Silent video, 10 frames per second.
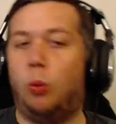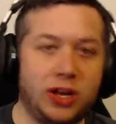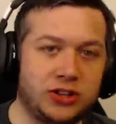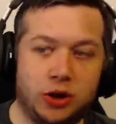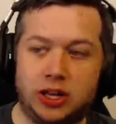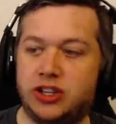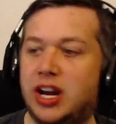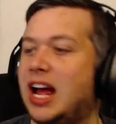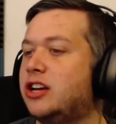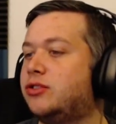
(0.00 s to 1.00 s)
What's going on, Legion?
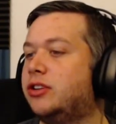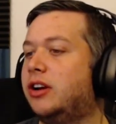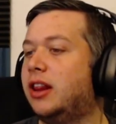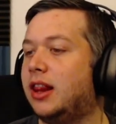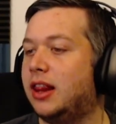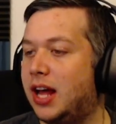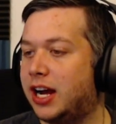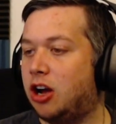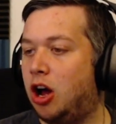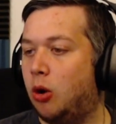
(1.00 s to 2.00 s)
Azure here, like
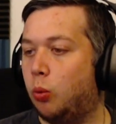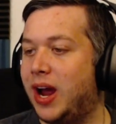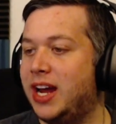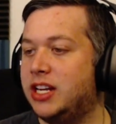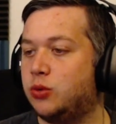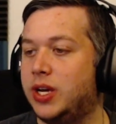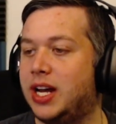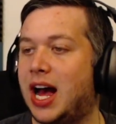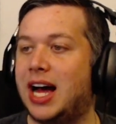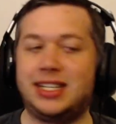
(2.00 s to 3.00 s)
always. We
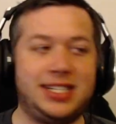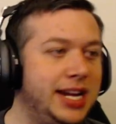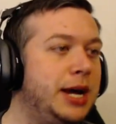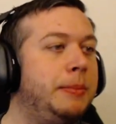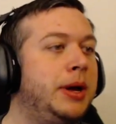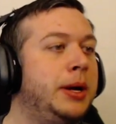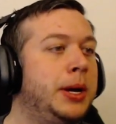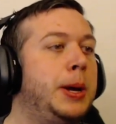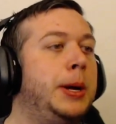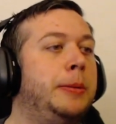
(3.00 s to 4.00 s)
got Tim
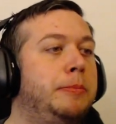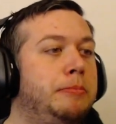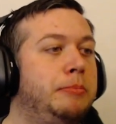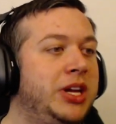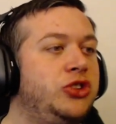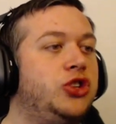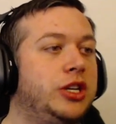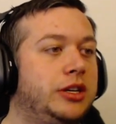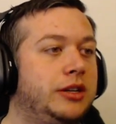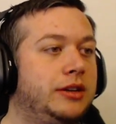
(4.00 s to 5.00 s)
Minchin.
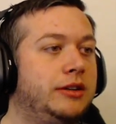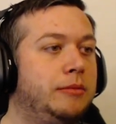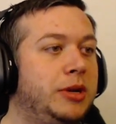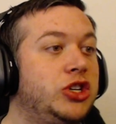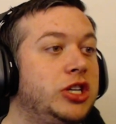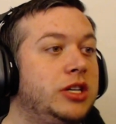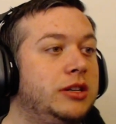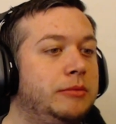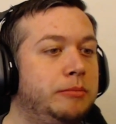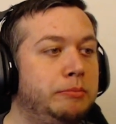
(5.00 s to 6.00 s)
Minchin?
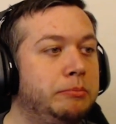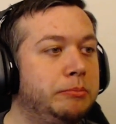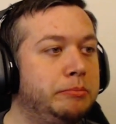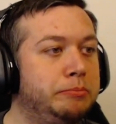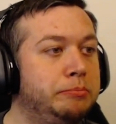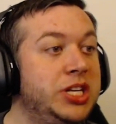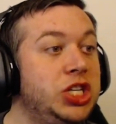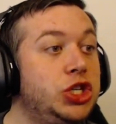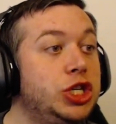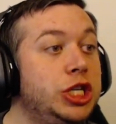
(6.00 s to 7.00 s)

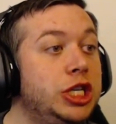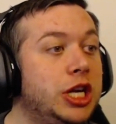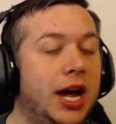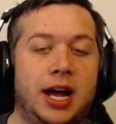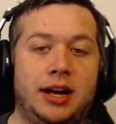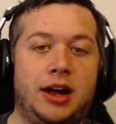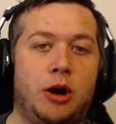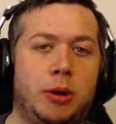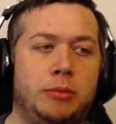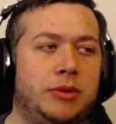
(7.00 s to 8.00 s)
Minchin? I
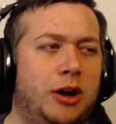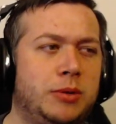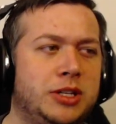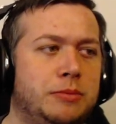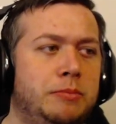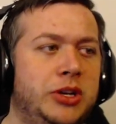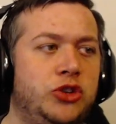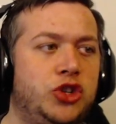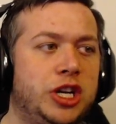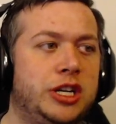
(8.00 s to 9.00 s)
hope it's
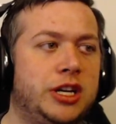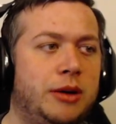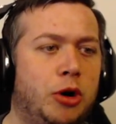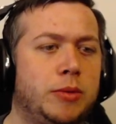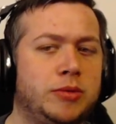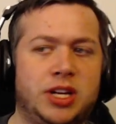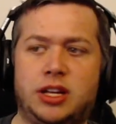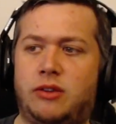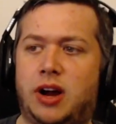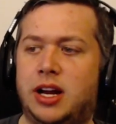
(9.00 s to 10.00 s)
Minchin. I hope I'm saying that
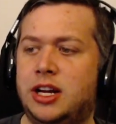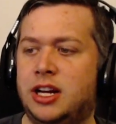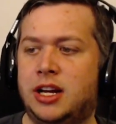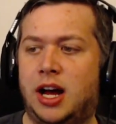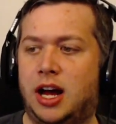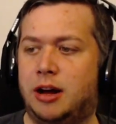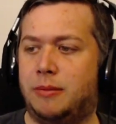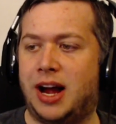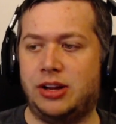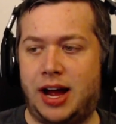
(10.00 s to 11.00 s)
right.
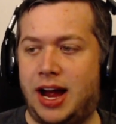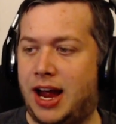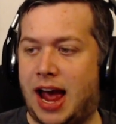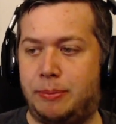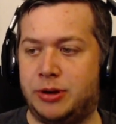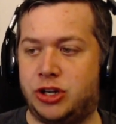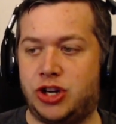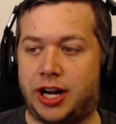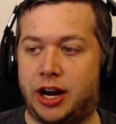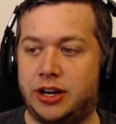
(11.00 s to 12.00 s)
I happened to
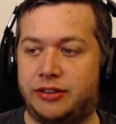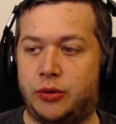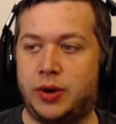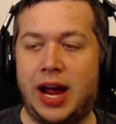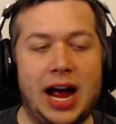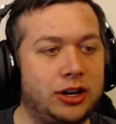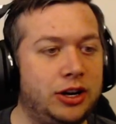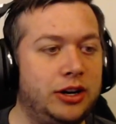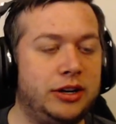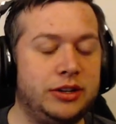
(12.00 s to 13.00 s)
check out a different reactor,